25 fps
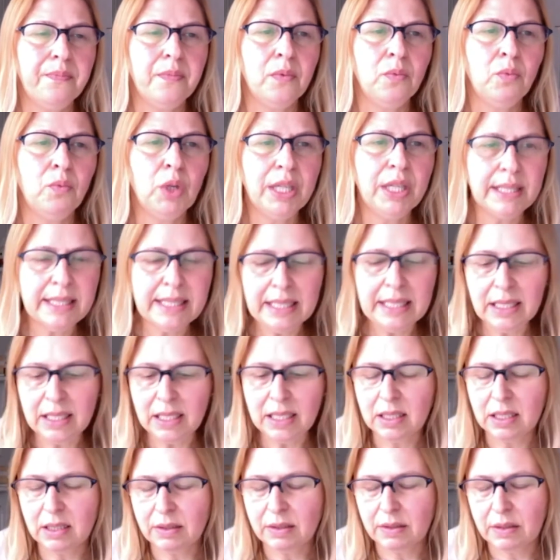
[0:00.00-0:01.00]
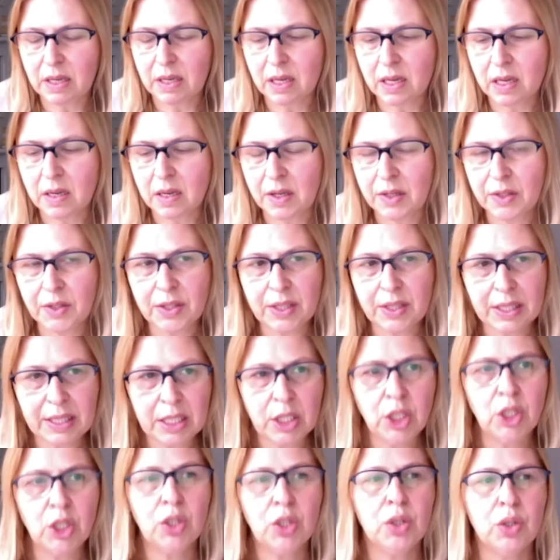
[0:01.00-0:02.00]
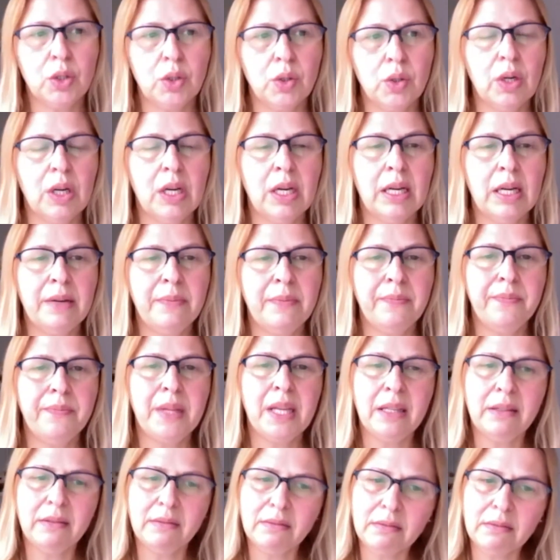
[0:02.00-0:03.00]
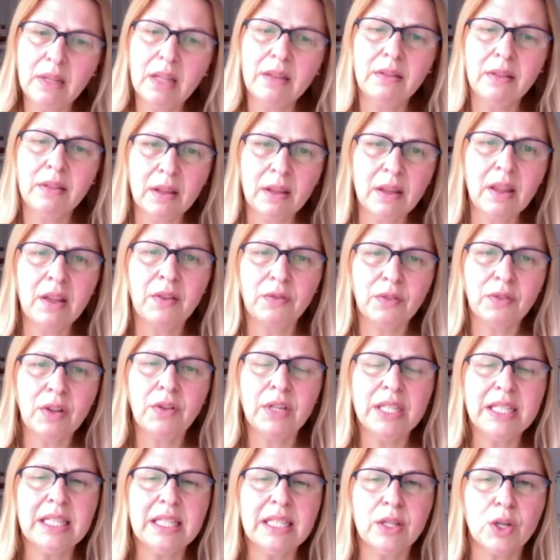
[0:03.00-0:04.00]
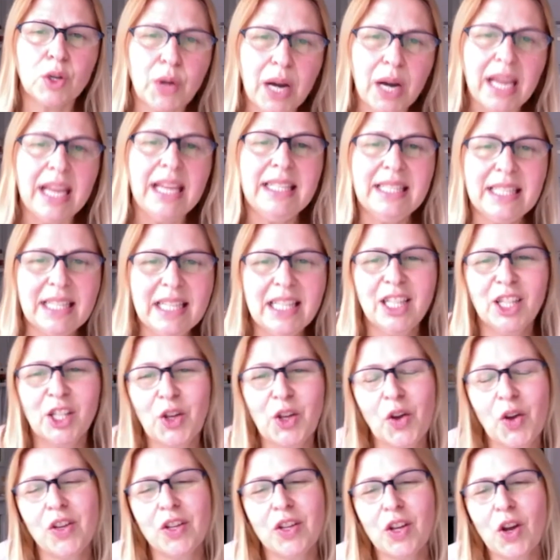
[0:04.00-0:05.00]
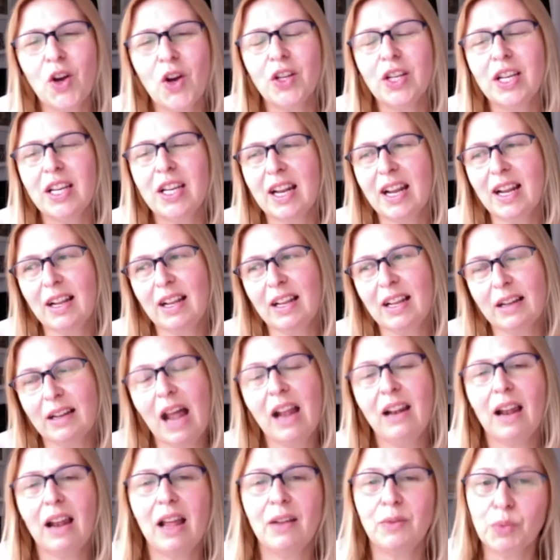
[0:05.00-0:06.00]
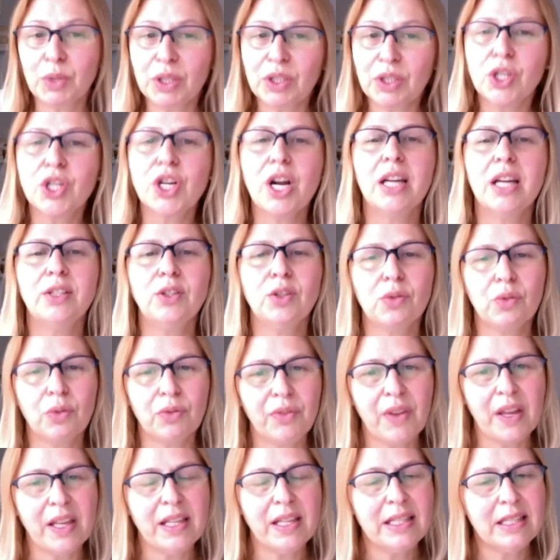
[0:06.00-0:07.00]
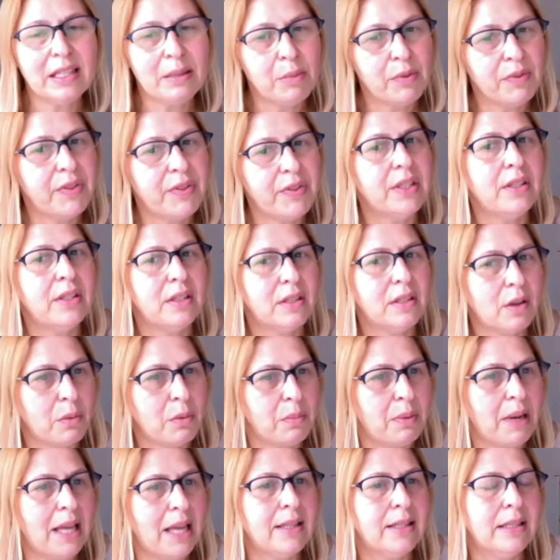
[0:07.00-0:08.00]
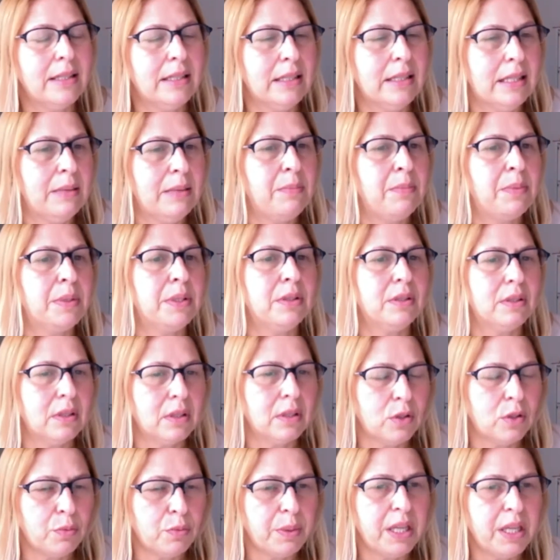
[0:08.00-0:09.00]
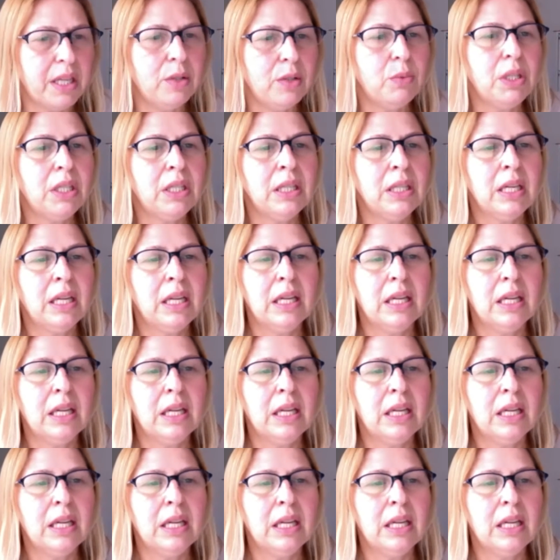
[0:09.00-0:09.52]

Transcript: What does this study do? There is a great deal going on, and I will try to convey some of its complexity. But to begin with,